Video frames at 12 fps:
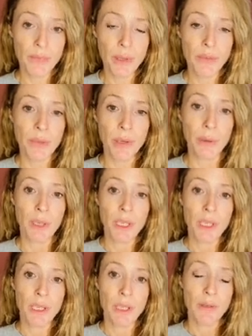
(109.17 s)
So
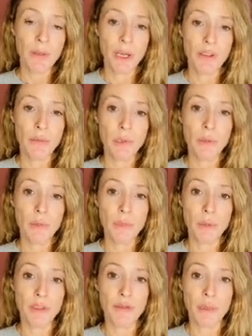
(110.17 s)
if you have more
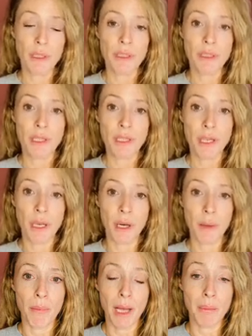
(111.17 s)
movement
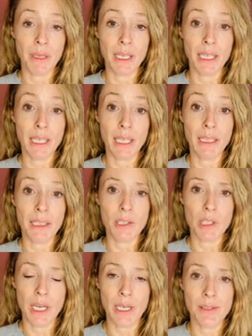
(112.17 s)
happening in the
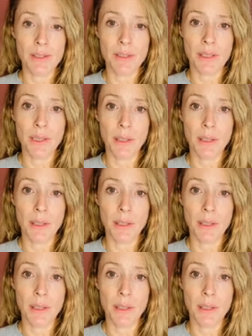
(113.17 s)
chest,